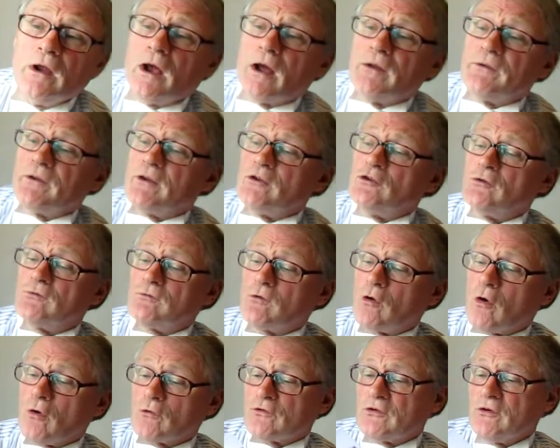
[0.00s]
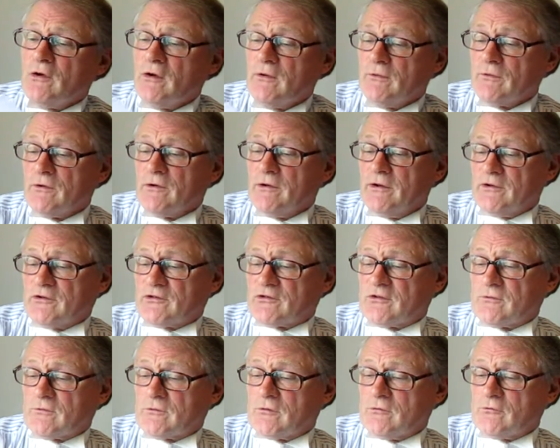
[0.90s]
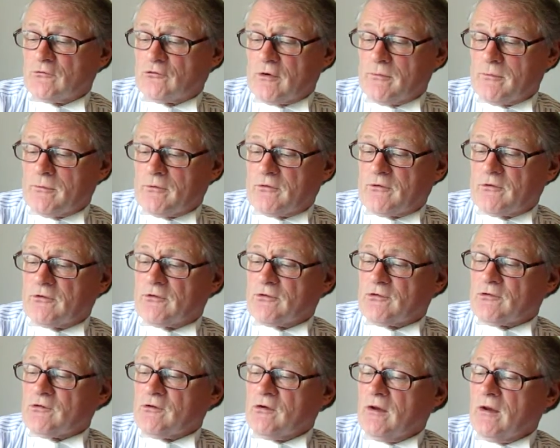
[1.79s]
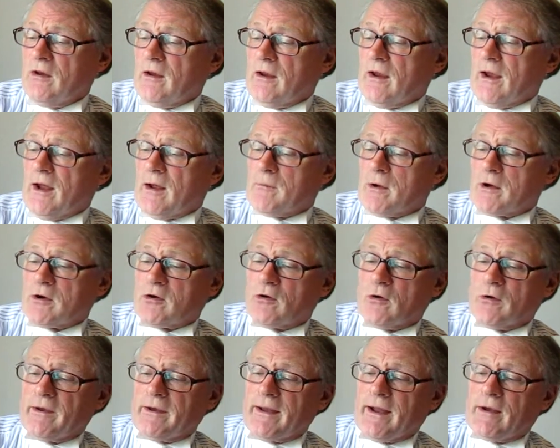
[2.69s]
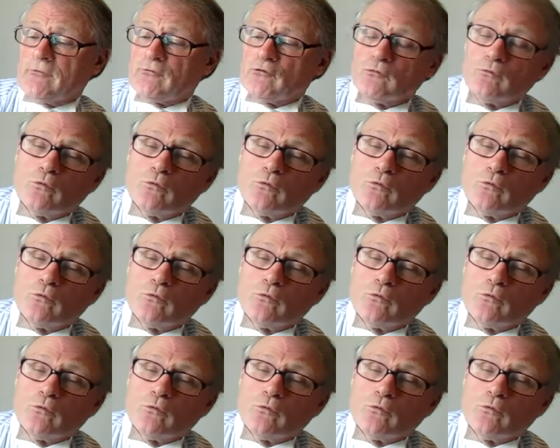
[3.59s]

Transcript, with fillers: And then you've got the list of contributors. And my colleague Andrew